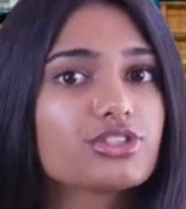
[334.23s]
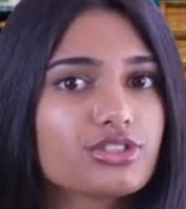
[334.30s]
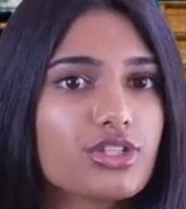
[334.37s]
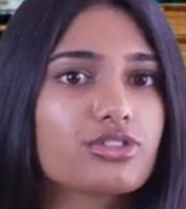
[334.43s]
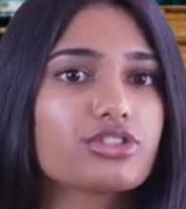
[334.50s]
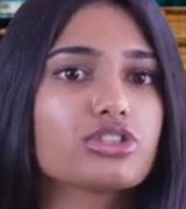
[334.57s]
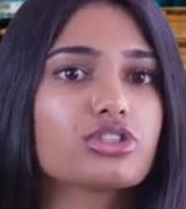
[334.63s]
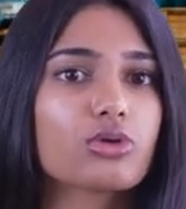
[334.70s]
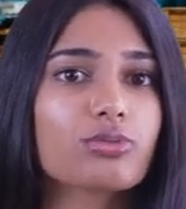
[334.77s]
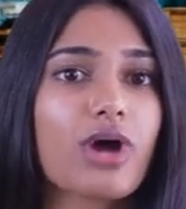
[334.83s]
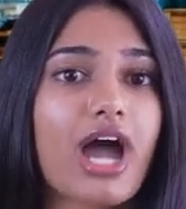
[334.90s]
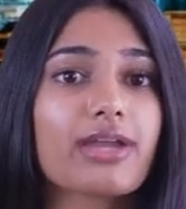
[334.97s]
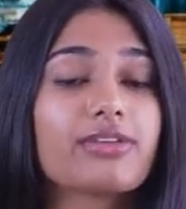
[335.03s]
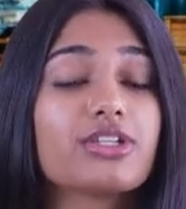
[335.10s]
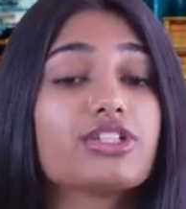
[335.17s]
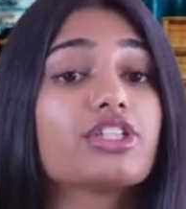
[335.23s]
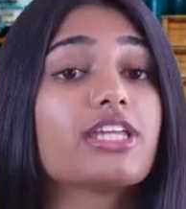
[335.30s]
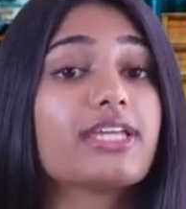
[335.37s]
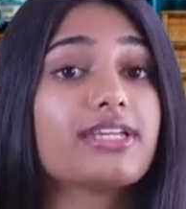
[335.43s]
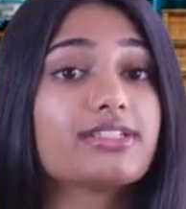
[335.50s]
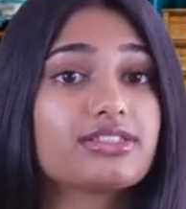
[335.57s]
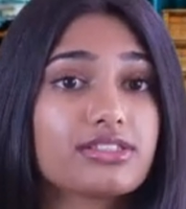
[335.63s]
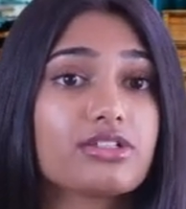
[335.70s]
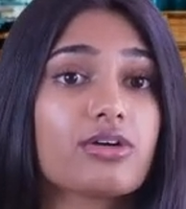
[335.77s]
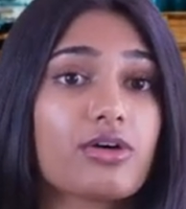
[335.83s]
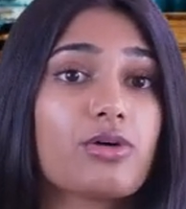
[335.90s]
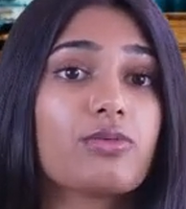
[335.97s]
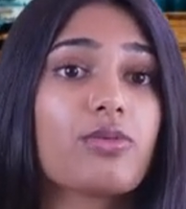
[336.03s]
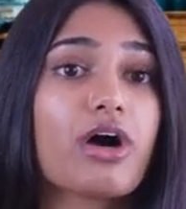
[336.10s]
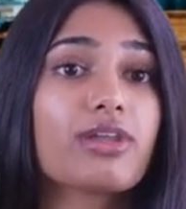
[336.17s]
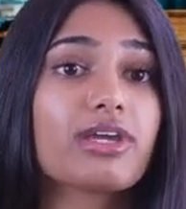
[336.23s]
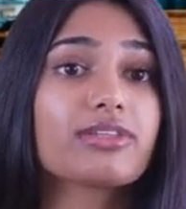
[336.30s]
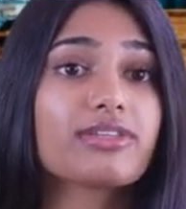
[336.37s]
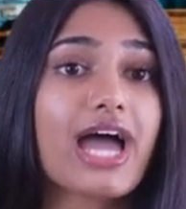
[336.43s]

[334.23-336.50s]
such as your private keys, wallet